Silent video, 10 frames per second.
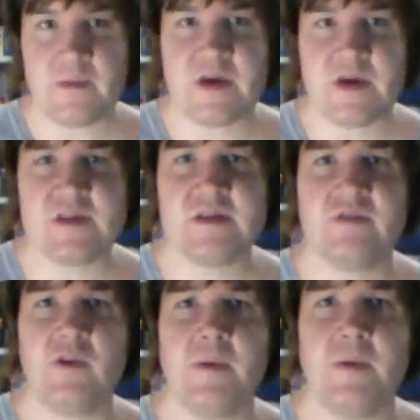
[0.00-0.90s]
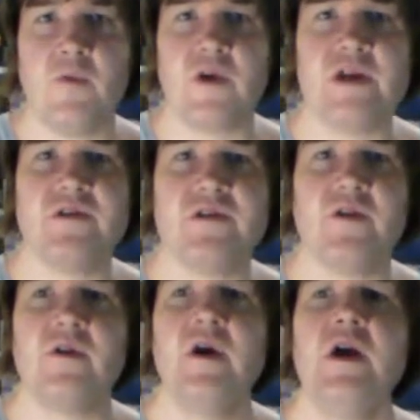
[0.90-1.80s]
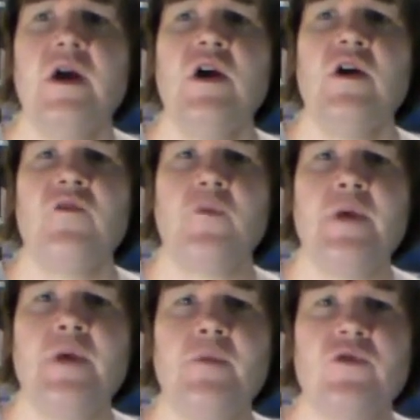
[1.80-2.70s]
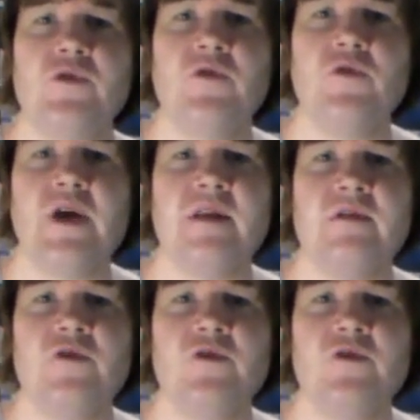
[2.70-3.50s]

because it's a little bit more easier for people to get